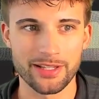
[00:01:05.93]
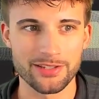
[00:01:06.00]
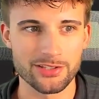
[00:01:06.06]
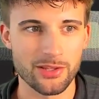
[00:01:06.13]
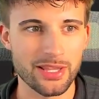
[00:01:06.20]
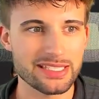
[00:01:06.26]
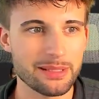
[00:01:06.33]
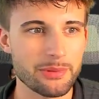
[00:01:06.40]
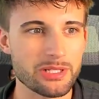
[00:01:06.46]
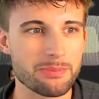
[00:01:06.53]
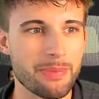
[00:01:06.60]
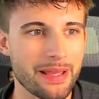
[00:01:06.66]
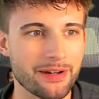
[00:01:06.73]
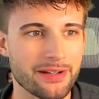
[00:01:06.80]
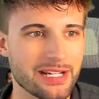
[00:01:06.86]
So that's how much
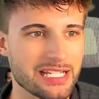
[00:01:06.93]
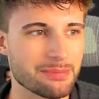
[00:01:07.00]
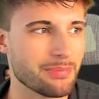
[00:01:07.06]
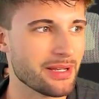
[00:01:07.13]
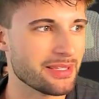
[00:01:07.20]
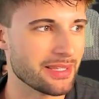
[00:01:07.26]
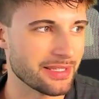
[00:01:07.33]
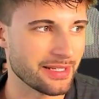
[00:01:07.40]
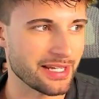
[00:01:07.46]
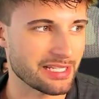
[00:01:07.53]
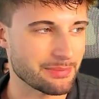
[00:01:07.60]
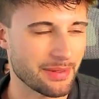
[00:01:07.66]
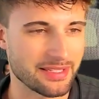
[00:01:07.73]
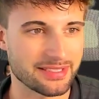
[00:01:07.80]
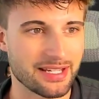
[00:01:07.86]
better he's been than the next
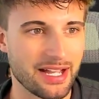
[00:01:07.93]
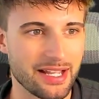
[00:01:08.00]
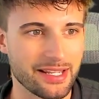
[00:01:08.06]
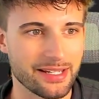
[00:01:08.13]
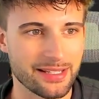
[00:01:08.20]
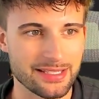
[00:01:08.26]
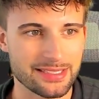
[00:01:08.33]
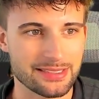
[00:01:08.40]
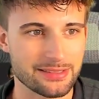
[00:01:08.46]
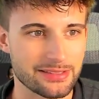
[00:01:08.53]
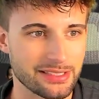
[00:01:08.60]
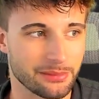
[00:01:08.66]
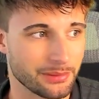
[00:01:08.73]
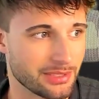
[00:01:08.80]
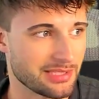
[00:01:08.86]
best guy, and that's
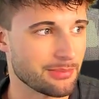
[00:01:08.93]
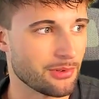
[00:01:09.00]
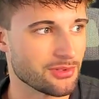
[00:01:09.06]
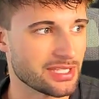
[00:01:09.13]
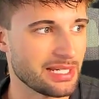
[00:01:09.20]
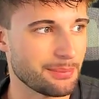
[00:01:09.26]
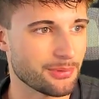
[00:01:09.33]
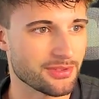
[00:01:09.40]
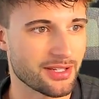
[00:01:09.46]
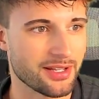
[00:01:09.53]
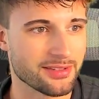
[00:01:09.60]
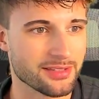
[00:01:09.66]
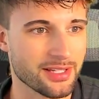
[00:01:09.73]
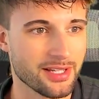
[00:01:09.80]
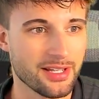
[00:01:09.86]
dealing with a small sample size.